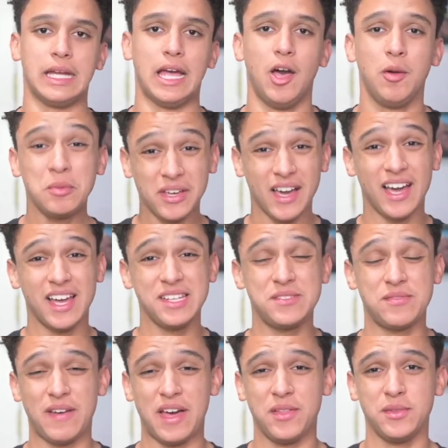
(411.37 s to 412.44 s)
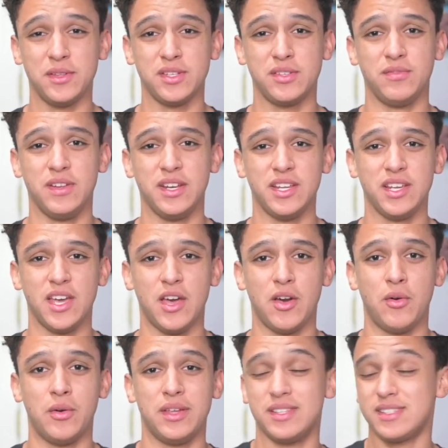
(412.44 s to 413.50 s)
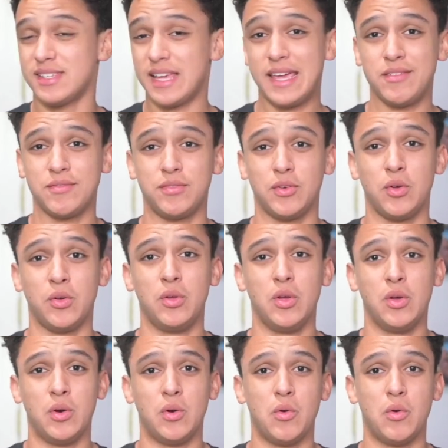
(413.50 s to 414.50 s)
I hope you guys found this video insightful